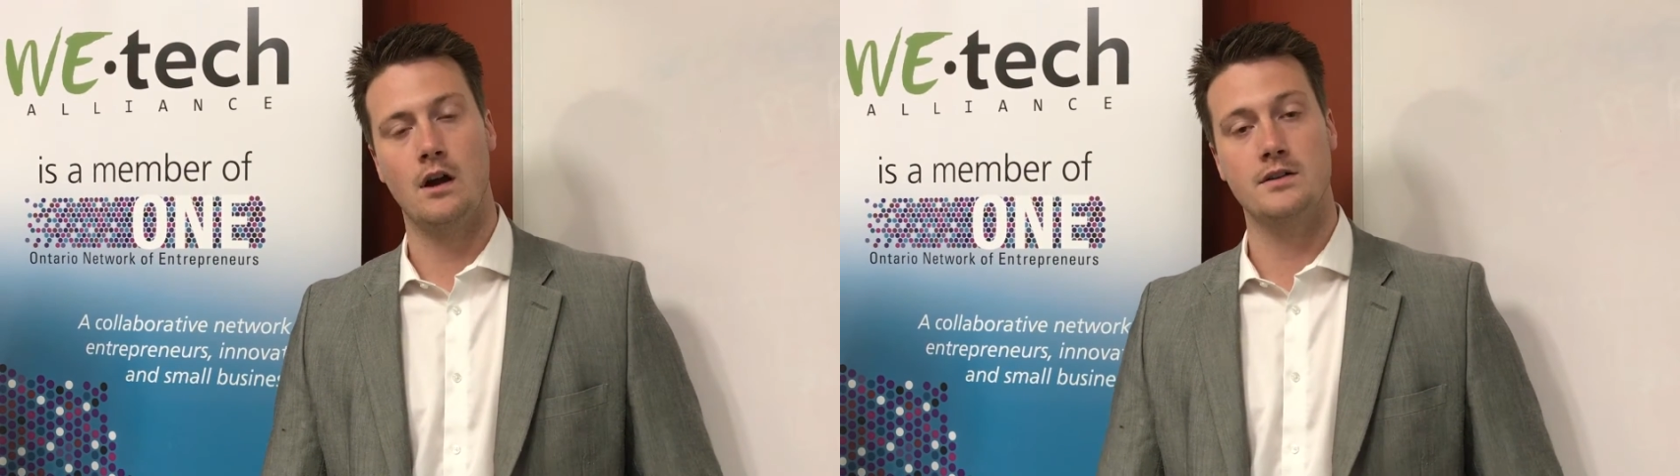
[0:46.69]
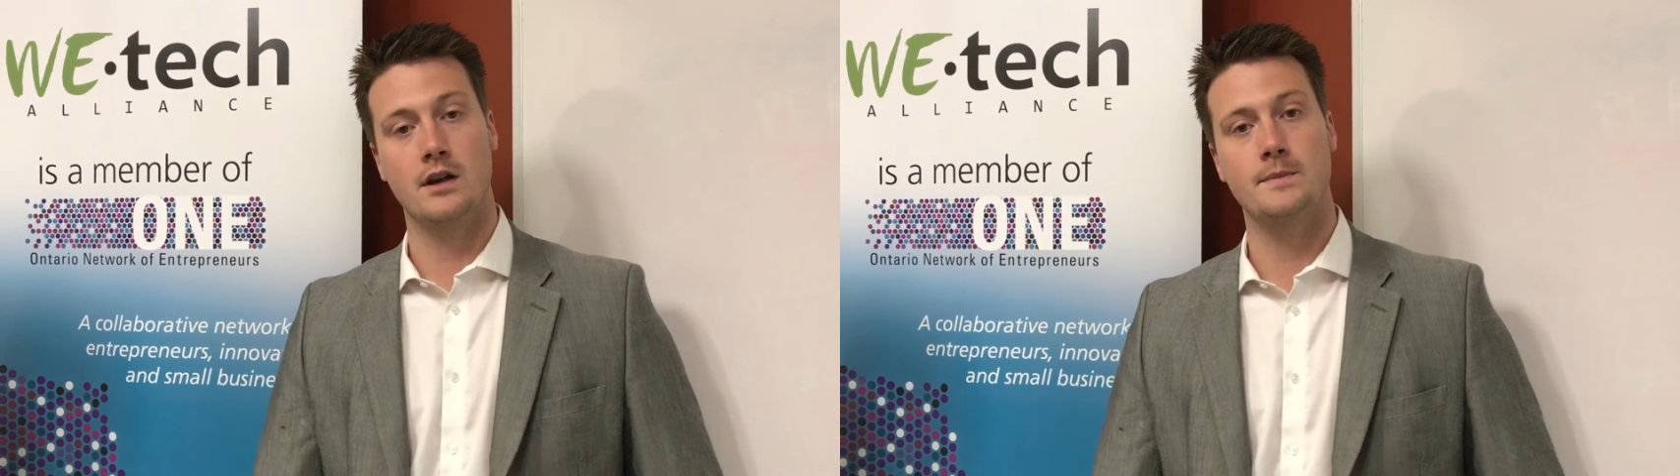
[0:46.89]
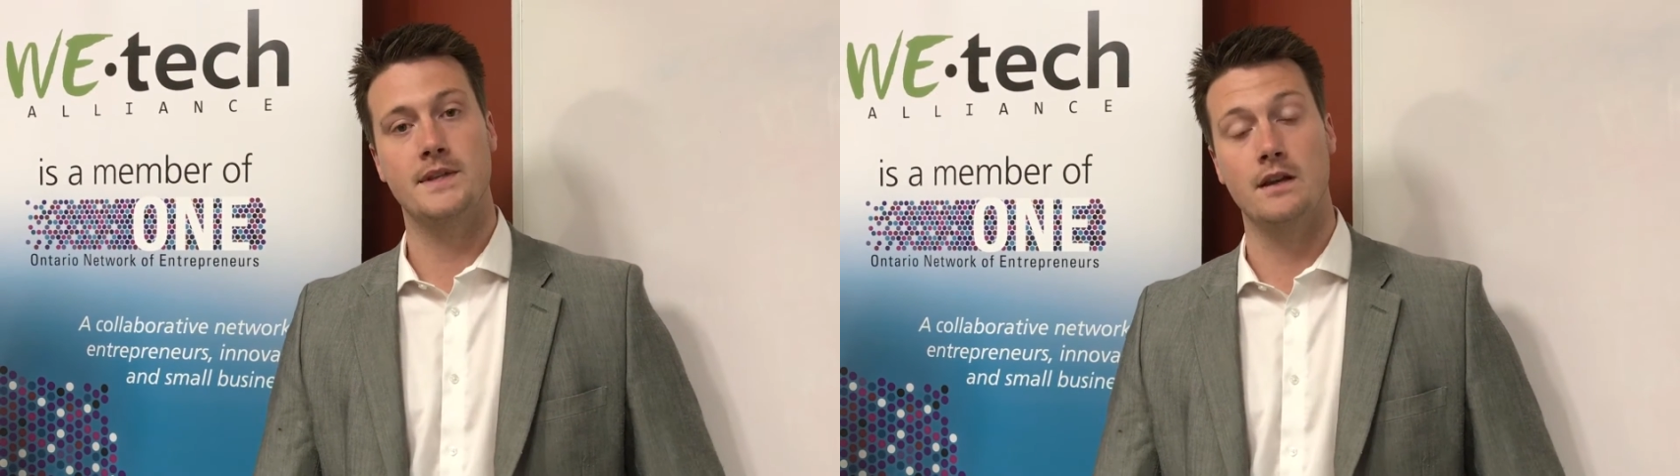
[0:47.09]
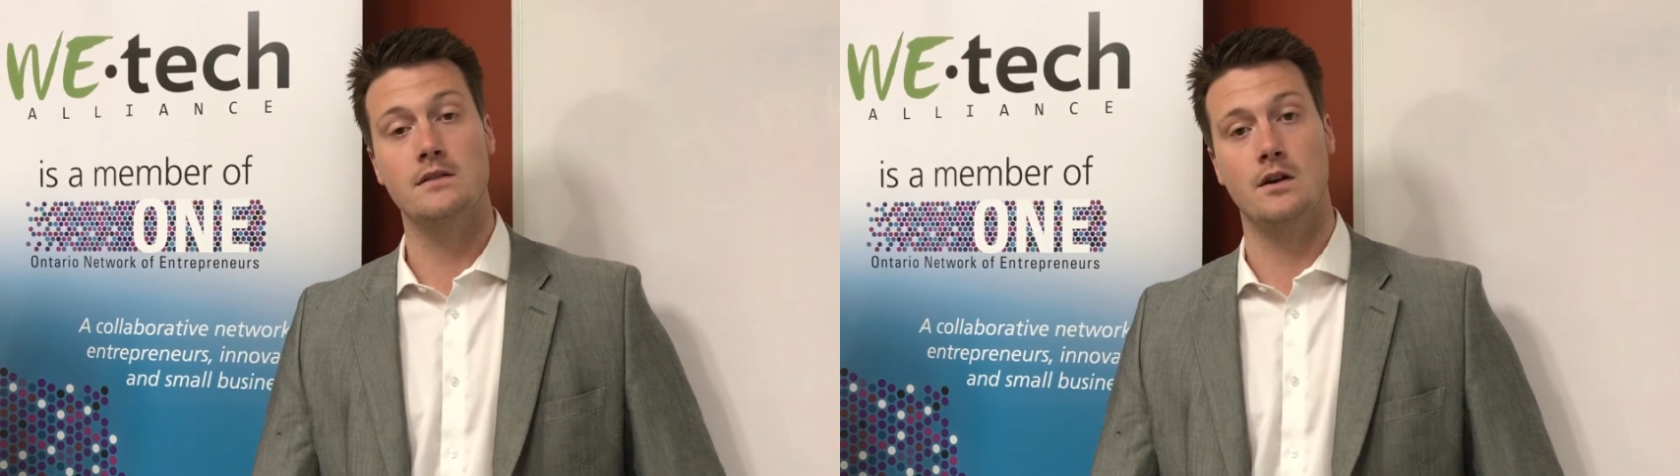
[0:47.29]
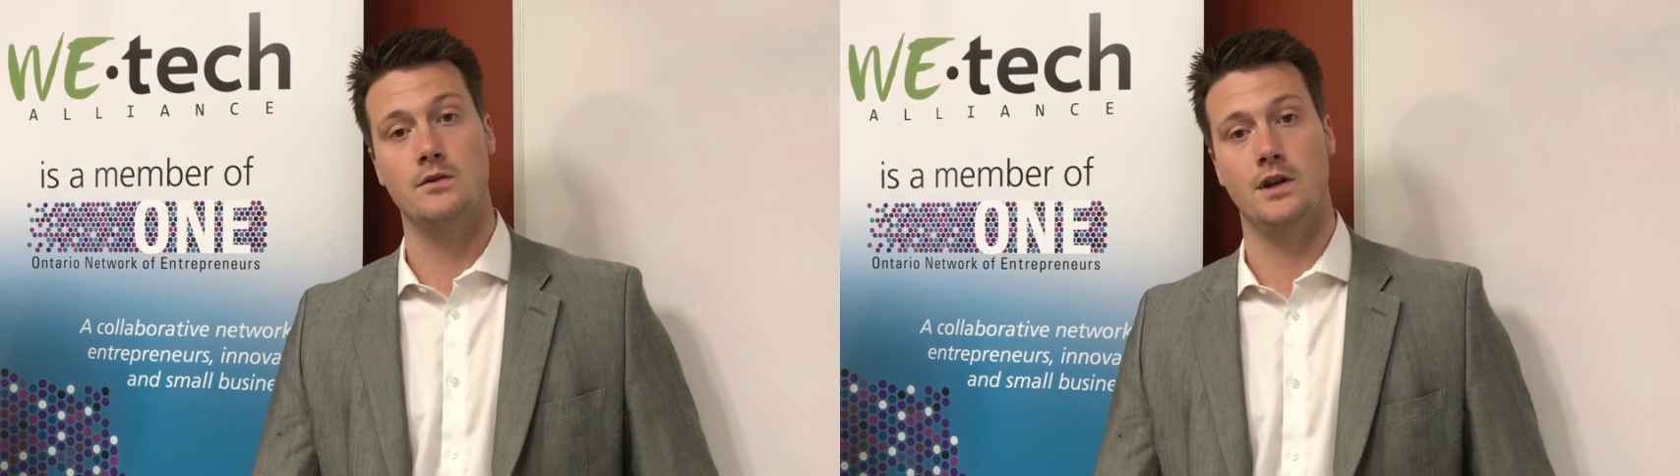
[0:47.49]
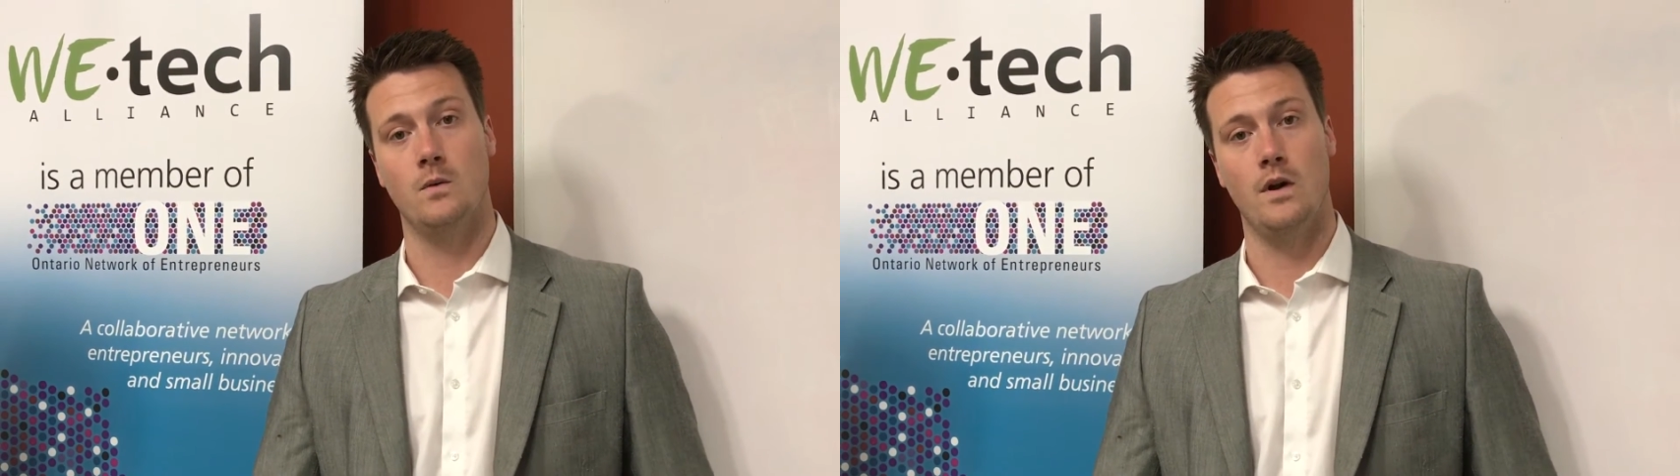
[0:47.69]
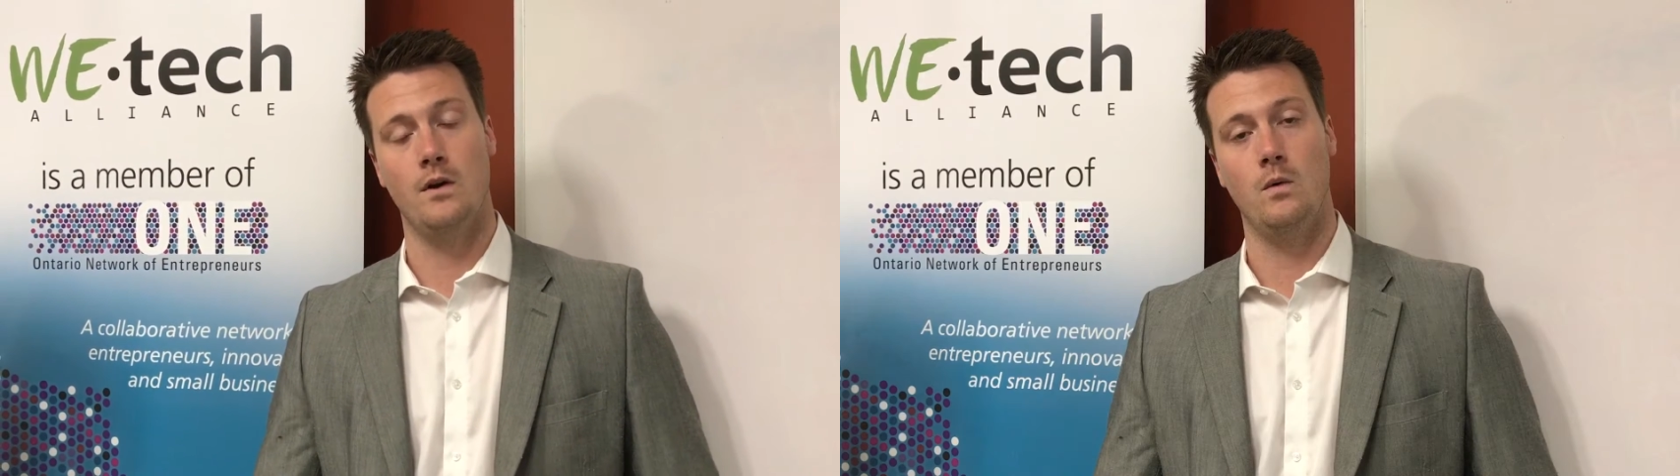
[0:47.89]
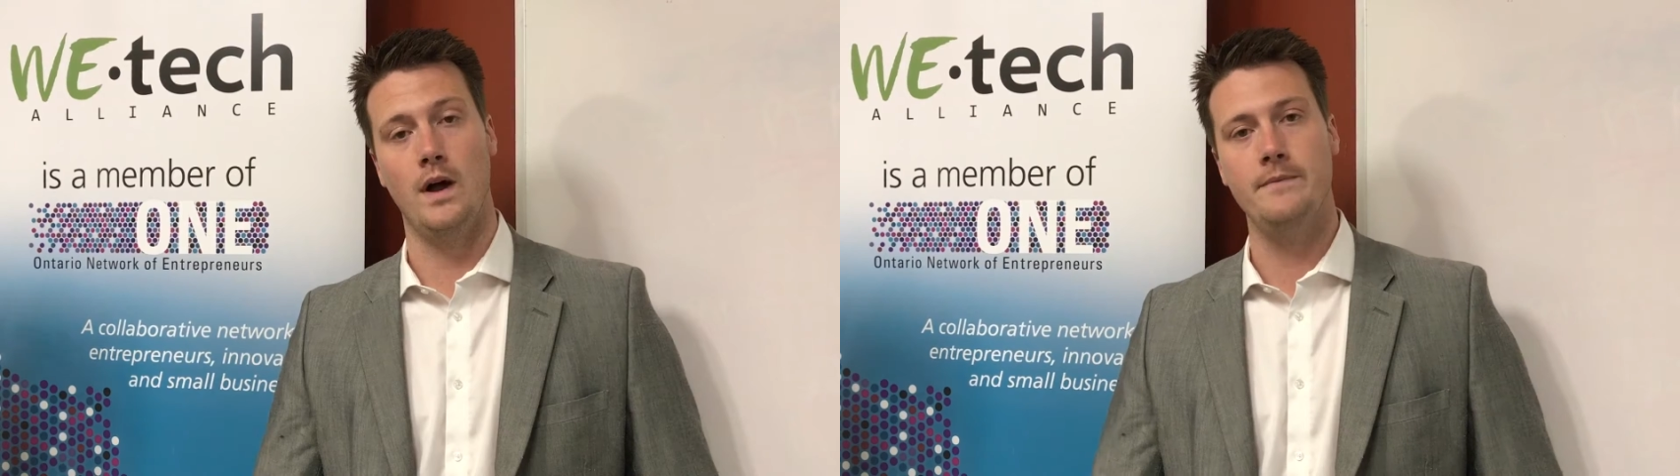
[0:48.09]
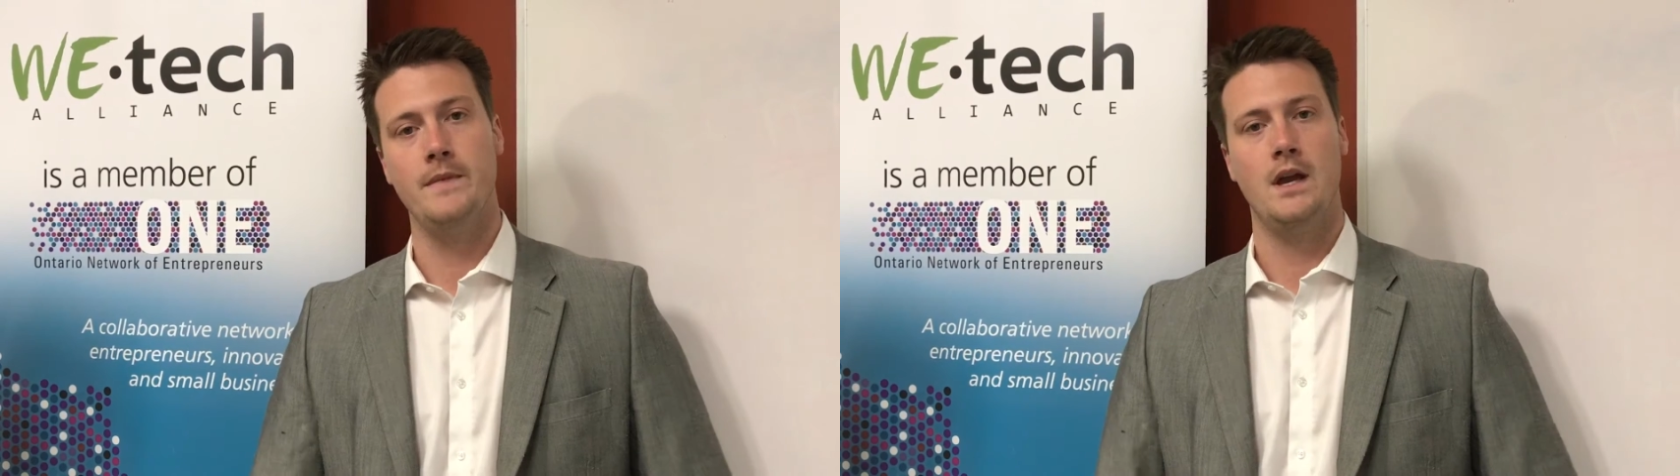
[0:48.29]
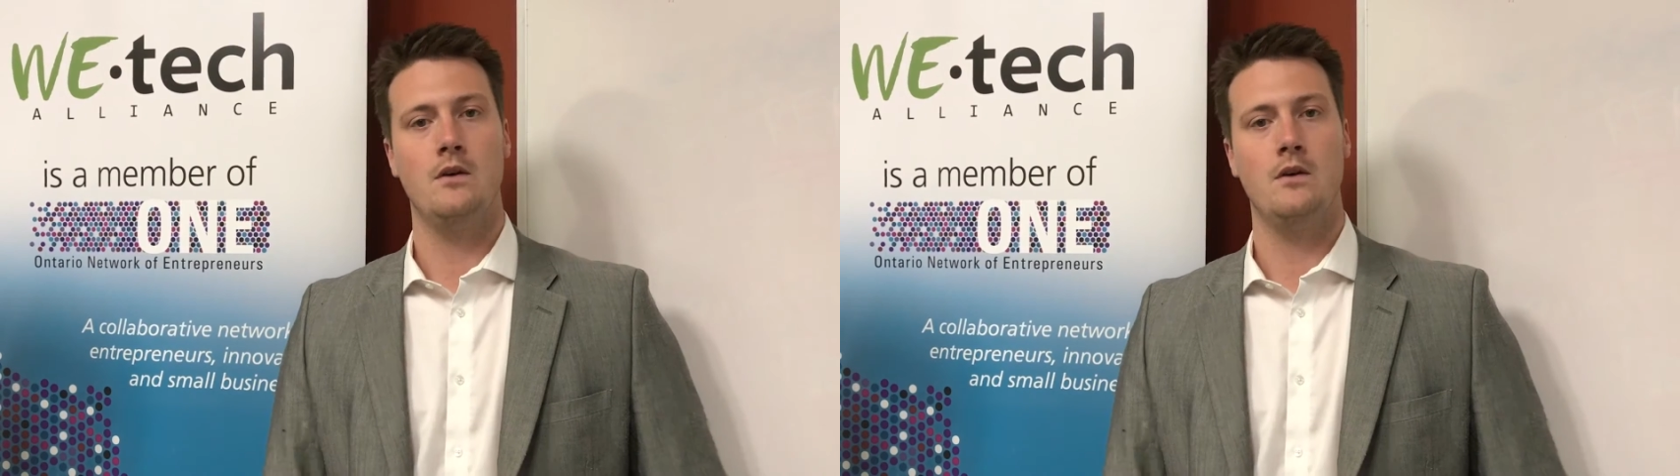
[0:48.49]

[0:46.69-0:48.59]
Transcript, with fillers: our startup sales coaching 101,